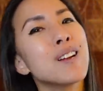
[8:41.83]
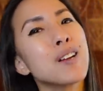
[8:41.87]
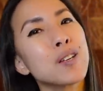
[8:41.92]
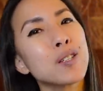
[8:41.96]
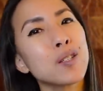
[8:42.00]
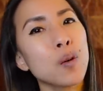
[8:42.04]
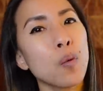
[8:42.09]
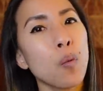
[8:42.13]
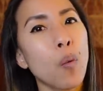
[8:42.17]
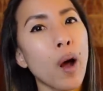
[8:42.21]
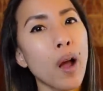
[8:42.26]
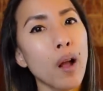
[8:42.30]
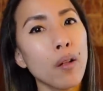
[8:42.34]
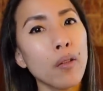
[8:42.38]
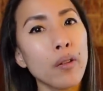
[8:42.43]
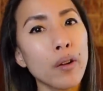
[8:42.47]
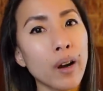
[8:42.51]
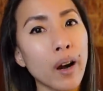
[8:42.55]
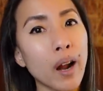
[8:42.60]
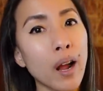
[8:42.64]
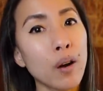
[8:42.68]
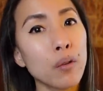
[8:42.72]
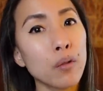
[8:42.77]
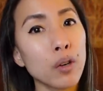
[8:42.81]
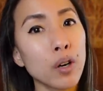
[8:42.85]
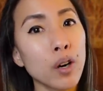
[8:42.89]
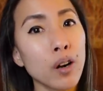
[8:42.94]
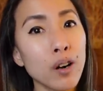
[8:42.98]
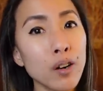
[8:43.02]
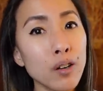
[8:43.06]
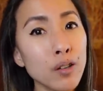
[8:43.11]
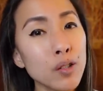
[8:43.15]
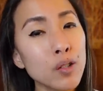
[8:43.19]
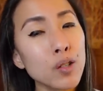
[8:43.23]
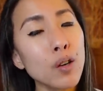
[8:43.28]
So while they're at
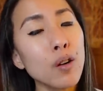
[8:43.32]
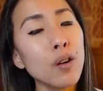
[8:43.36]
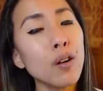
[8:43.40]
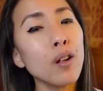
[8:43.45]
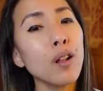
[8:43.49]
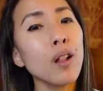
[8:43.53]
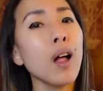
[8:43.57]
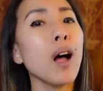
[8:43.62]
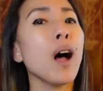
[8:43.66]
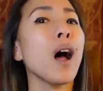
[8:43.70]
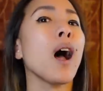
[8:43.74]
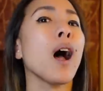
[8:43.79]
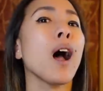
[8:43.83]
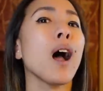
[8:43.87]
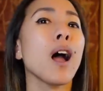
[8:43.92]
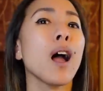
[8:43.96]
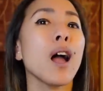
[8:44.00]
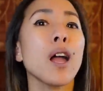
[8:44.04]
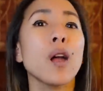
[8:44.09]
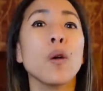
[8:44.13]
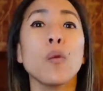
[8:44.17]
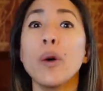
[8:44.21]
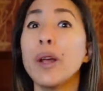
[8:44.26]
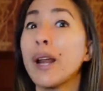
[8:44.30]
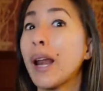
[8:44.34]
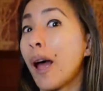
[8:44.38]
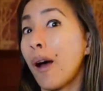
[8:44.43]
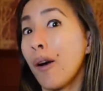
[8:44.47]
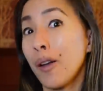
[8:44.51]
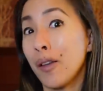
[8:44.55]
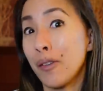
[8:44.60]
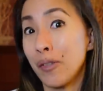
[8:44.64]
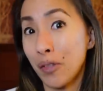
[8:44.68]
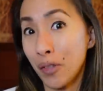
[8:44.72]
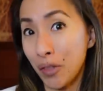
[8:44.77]
rehearsal, I went
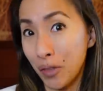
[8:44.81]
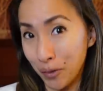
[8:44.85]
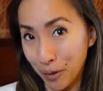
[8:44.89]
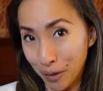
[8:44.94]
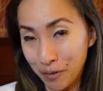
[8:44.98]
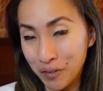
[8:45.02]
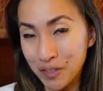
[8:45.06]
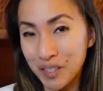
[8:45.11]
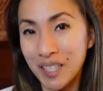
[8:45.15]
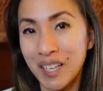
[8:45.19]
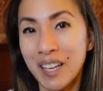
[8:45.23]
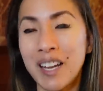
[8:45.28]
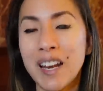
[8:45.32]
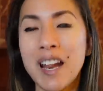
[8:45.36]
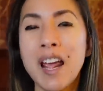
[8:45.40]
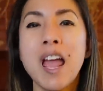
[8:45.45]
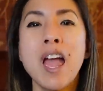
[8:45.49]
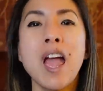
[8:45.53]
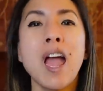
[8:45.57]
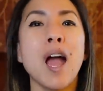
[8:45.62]
out and thrifted.